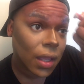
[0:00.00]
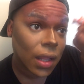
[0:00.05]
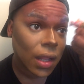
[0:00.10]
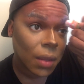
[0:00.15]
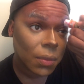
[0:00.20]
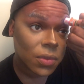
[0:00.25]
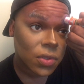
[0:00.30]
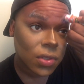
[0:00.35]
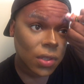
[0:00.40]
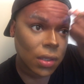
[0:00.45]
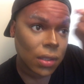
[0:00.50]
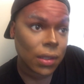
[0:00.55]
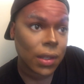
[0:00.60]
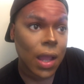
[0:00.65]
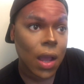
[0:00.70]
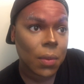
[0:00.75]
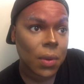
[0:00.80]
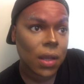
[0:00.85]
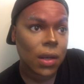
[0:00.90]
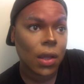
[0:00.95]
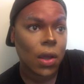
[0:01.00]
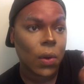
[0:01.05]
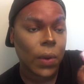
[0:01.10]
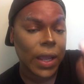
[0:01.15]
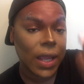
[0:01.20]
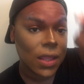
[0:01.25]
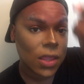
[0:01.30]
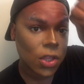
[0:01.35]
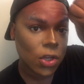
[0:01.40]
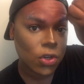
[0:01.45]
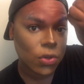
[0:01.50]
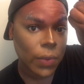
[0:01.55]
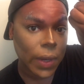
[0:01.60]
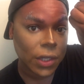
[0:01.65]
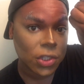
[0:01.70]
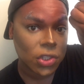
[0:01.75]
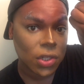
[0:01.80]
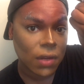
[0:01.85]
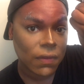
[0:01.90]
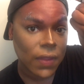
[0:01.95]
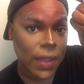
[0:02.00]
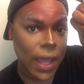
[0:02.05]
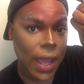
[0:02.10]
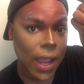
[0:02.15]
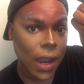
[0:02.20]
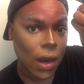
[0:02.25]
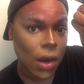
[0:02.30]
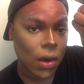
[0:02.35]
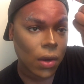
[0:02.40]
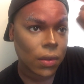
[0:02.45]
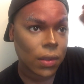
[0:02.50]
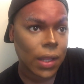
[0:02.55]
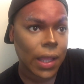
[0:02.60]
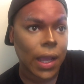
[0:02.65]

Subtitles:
And now I'm going to go in the direction of the hair,